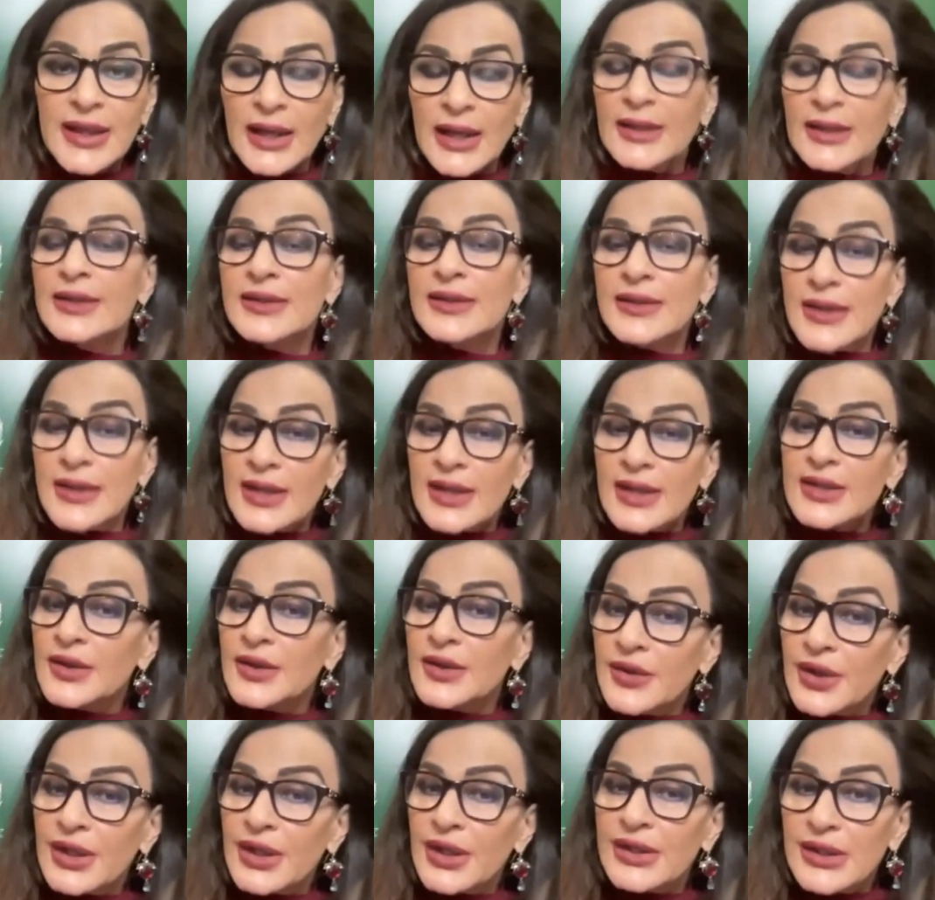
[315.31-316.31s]
And it says a
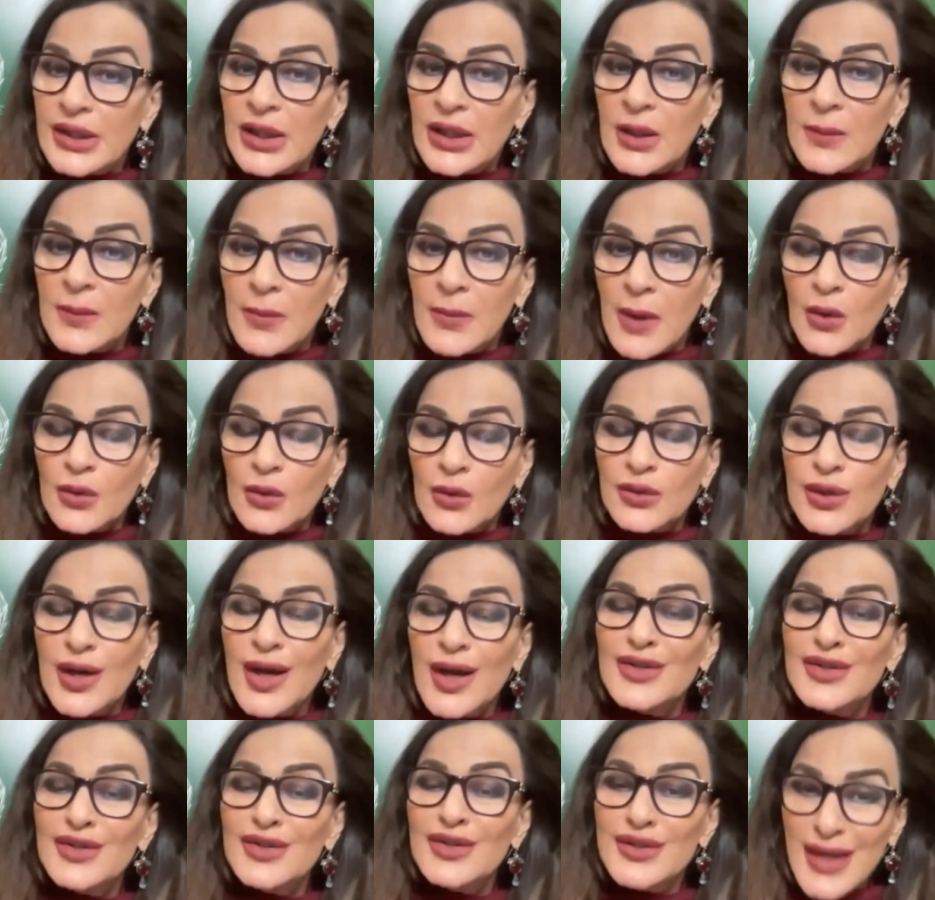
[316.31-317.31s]
great deal about
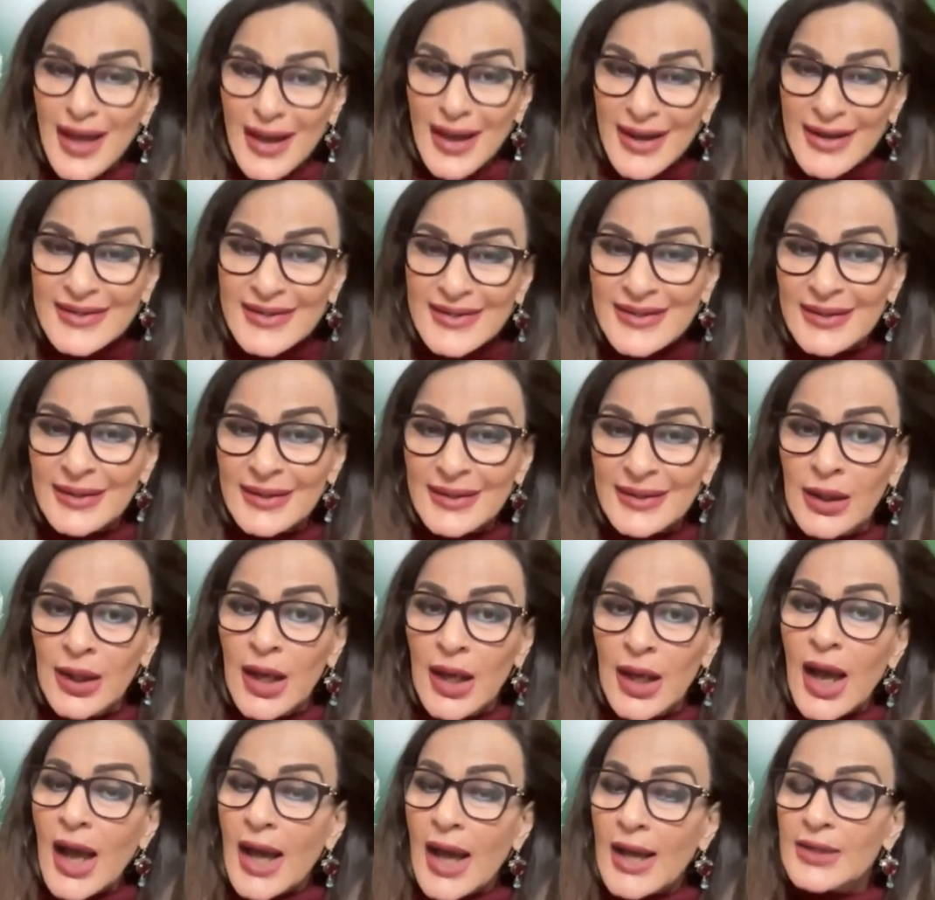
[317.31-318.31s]
our society
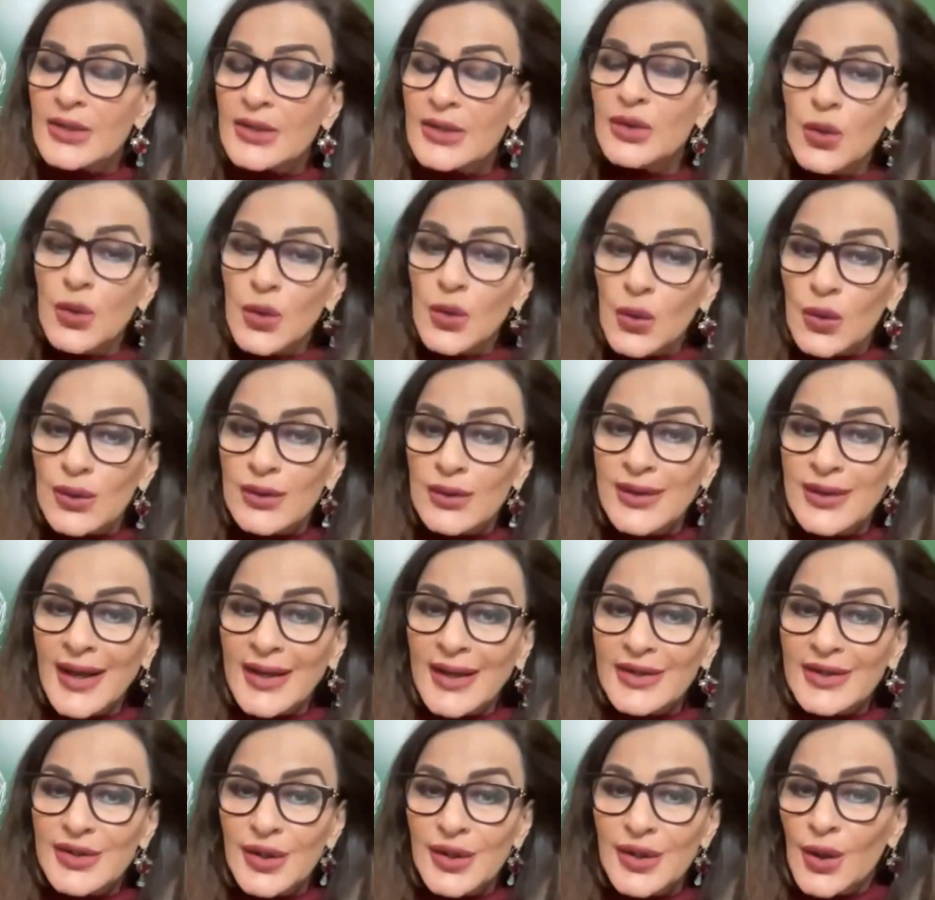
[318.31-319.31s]
as a whole
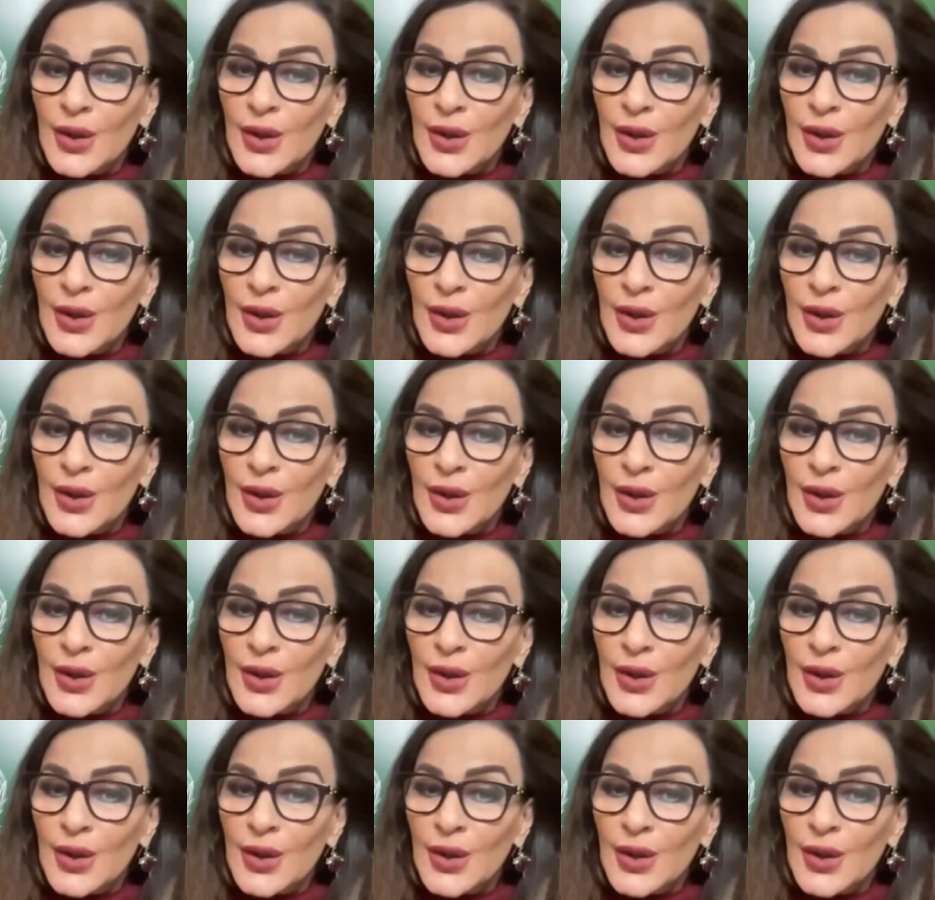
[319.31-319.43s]
that